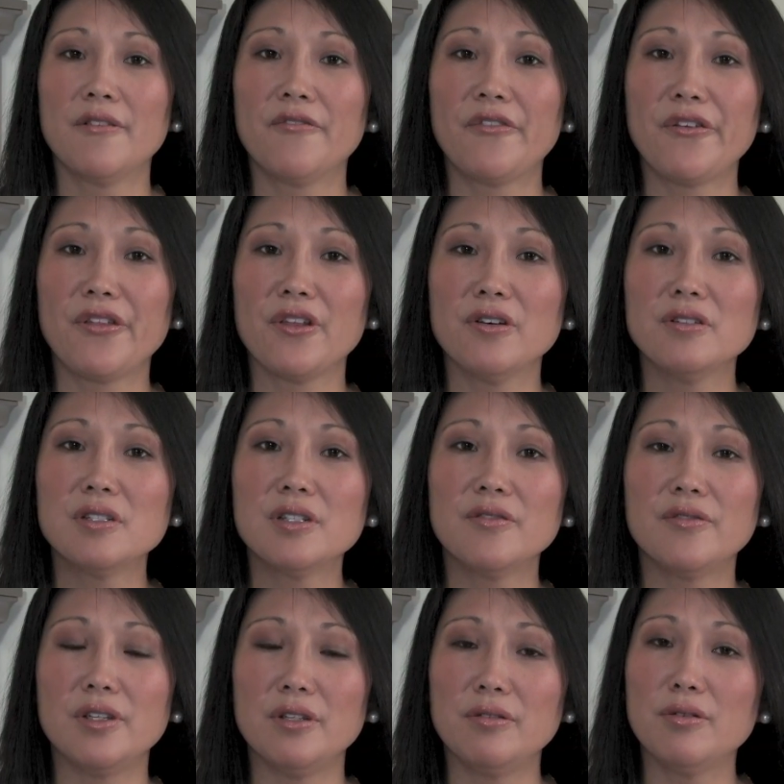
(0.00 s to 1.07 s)
For those
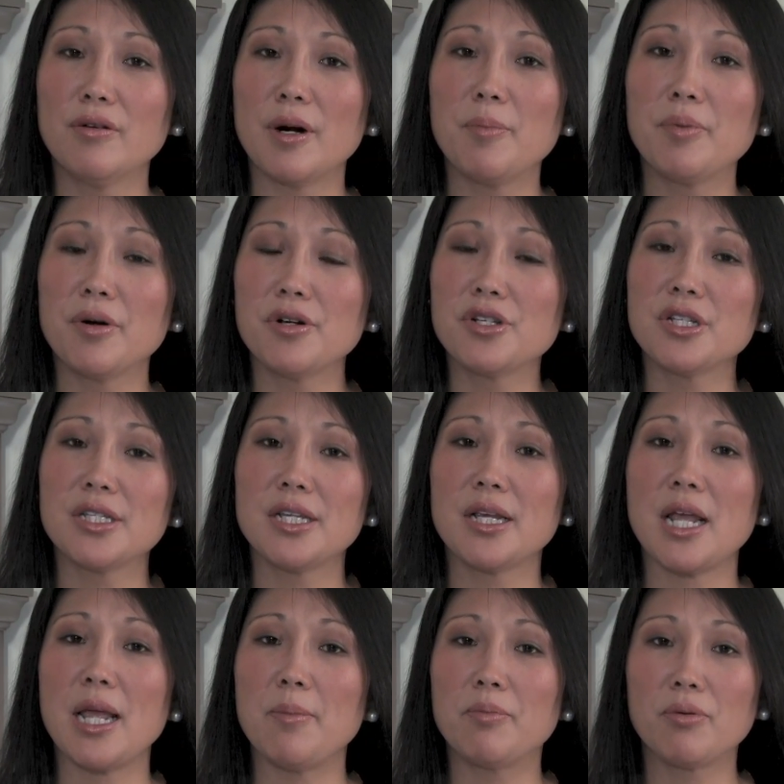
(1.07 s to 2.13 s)
of you who are
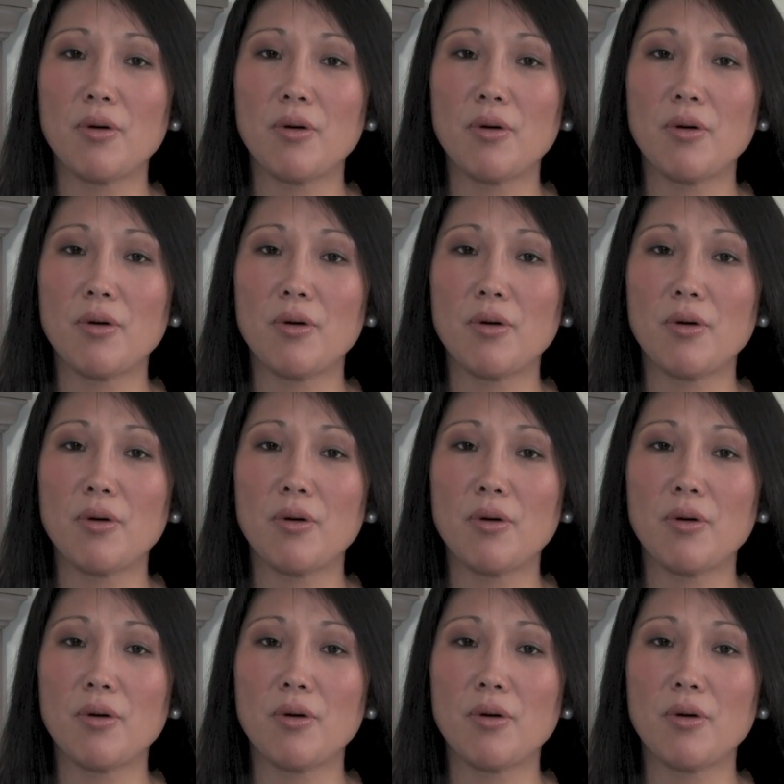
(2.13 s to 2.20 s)
purchasing a